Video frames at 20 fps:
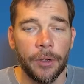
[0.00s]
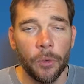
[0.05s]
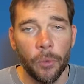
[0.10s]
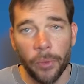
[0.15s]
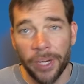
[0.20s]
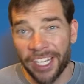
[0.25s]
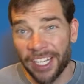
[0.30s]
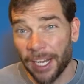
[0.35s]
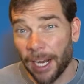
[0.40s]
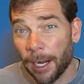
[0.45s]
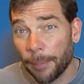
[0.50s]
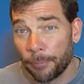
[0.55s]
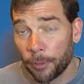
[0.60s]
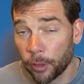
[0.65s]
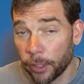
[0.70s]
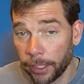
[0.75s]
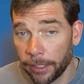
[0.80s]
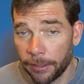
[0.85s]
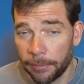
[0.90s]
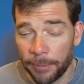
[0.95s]
When
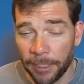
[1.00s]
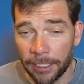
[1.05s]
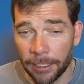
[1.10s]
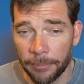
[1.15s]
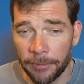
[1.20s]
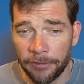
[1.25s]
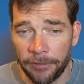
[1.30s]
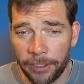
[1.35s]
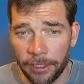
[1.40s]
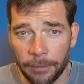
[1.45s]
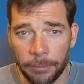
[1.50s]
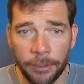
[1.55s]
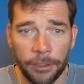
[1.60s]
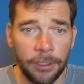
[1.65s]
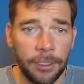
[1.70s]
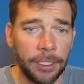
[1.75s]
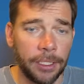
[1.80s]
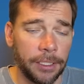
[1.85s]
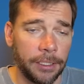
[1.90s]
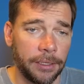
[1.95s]
upgrades become
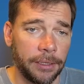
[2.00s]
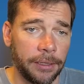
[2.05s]
available,